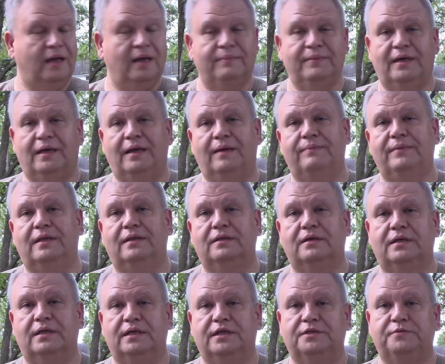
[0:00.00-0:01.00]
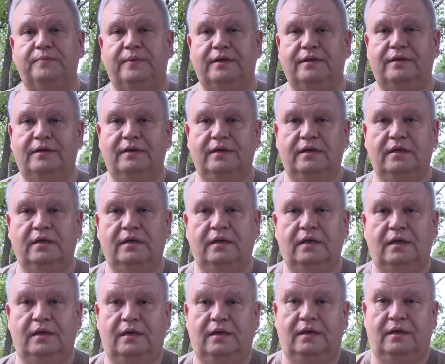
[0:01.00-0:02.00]
I'm not, I'm not looking to spend
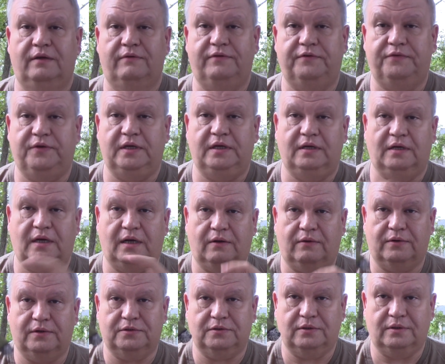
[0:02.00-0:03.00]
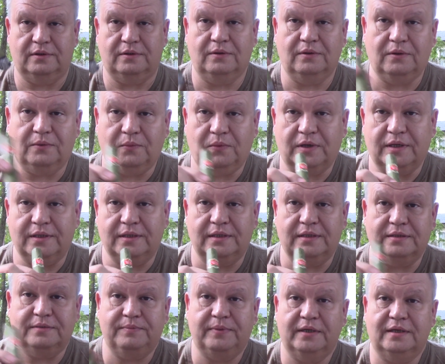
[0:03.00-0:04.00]
$15 on, on one of
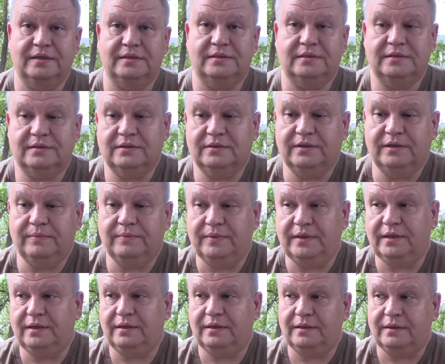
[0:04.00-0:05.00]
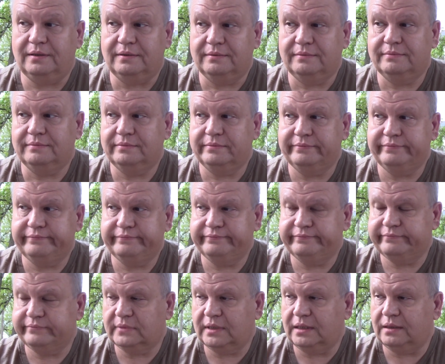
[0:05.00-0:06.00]
these because it's going to be you
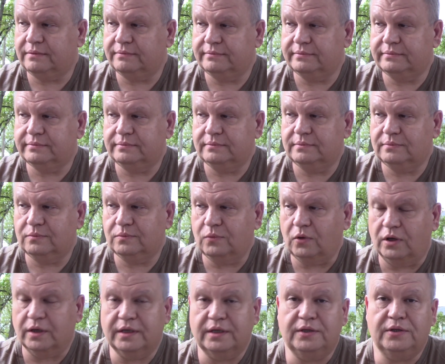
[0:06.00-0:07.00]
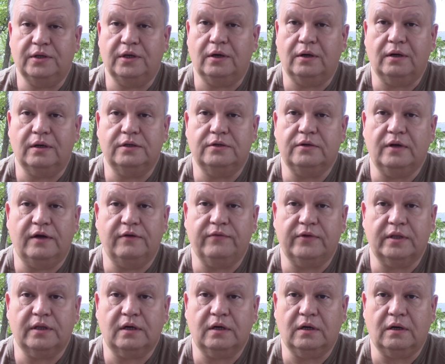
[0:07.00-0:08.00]
know, working in the yard,
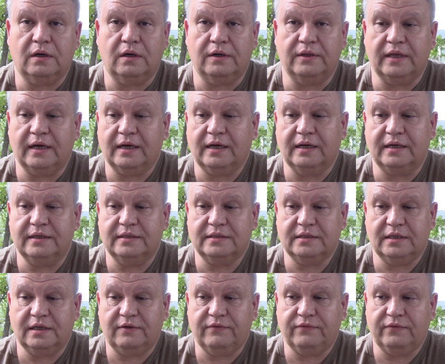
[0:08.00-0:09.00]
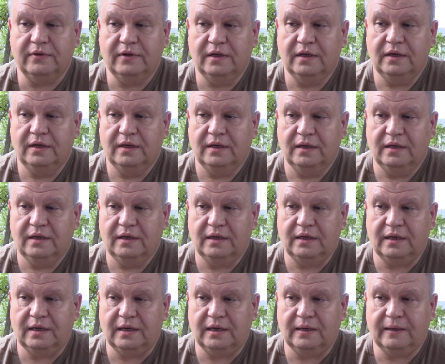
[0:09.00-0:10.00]
driving the car, that kind of stuff
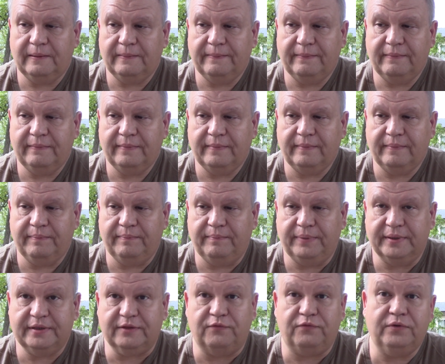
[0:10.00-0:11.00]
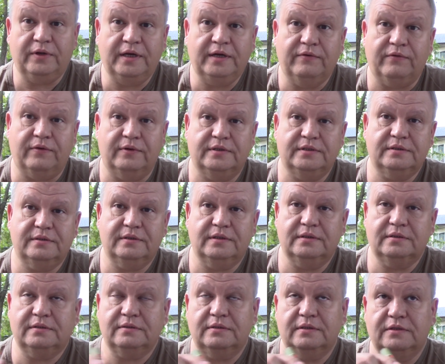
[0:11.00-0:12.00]
but the flavor is,
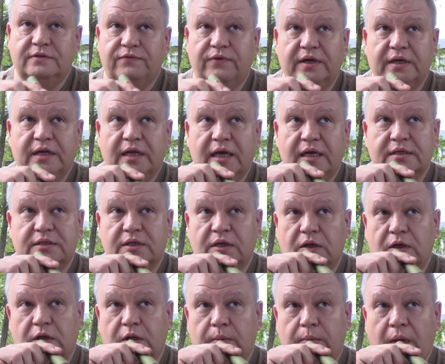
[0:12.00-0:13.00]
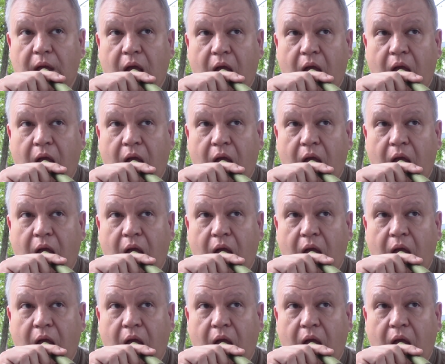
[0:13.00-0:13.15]
is, is fantastic on them.